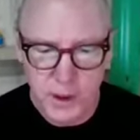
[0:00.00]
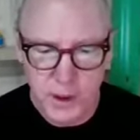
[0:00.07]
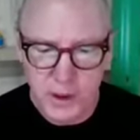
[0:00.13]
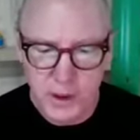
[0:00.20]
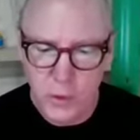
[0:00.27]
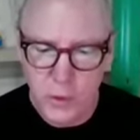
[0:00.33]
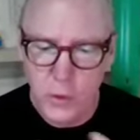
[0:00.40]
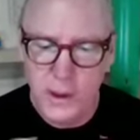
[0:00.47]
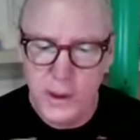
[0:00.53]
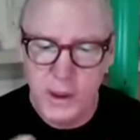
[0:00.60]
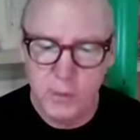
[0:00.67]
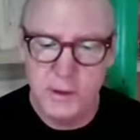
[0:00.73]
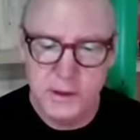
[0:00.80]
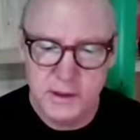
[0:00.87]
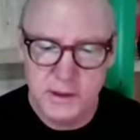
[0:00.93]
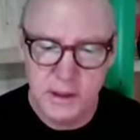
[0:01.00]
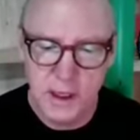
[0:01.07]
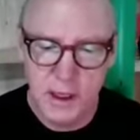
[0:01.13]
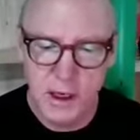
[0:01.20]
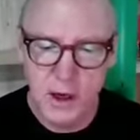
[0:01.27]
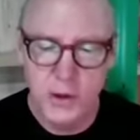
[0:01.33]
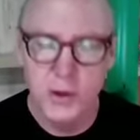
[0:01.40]
So what elements
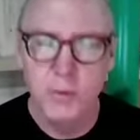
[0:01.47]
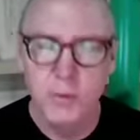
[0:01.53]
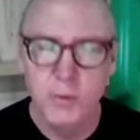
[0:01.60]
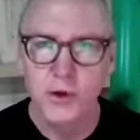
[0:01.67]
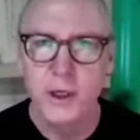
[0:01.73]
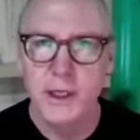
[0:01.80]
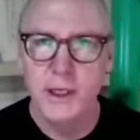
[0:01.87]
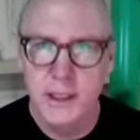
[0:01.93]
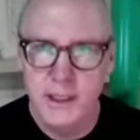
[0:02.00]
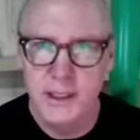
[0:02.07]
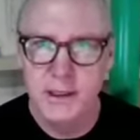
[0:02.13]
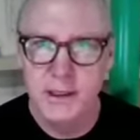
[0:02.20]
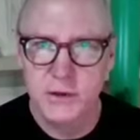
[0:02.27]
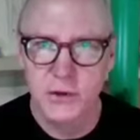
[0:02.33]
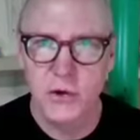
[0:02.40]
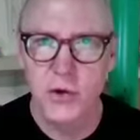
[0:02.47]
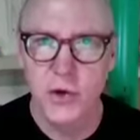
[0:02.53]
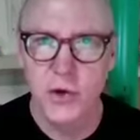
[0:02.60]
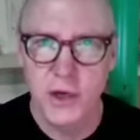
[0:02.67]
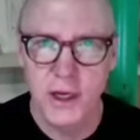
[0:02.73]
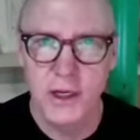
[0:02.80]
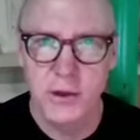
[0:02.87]
are you bringing in to
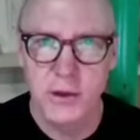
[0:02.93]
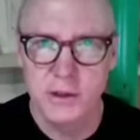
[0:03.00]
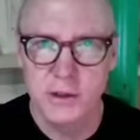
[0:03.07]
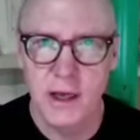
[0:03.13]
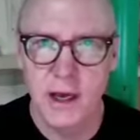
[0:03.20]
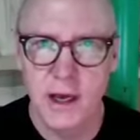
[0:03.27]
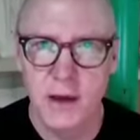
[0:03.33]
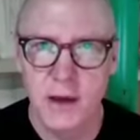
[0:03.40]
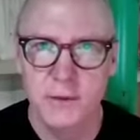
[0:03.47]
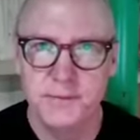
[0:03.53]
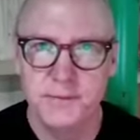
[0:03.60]
create your style?